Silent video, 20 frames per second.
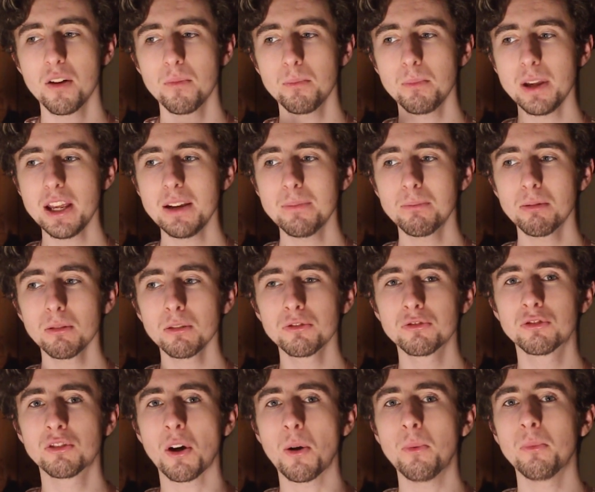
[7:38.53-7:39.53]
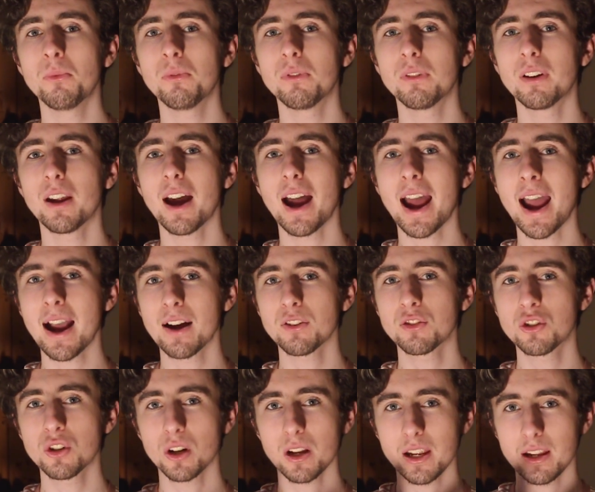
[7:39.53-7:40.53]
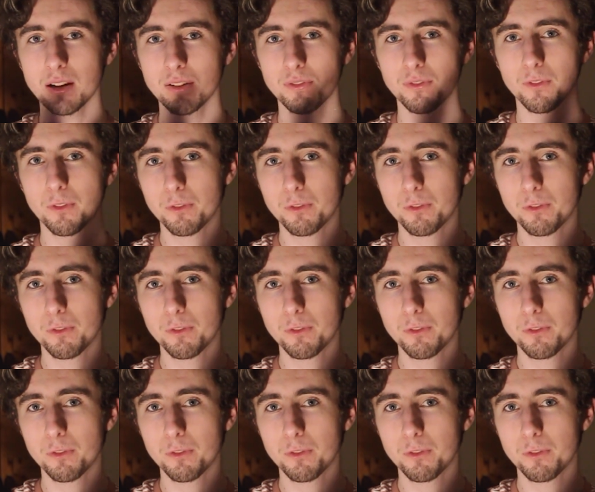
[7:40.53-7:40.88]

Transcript: people don't actually